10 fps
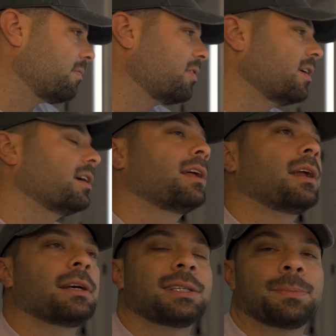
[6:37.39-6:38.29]
thing that I
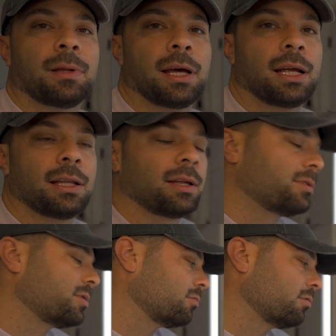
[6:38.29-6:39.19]
explained that
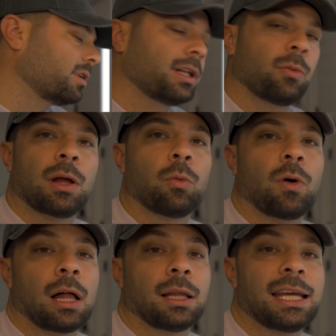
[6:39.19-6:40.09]
really went
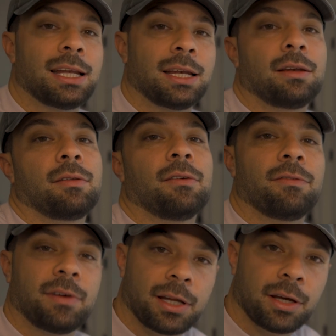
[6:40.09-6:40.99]
well in the
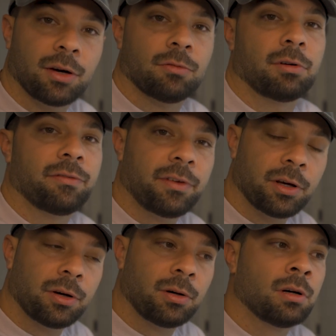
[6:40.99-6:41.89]
video
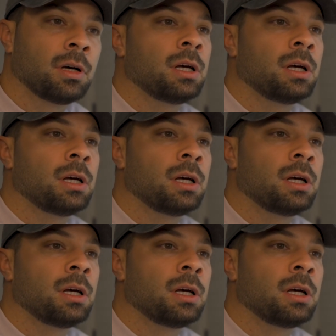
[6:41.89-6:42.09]
review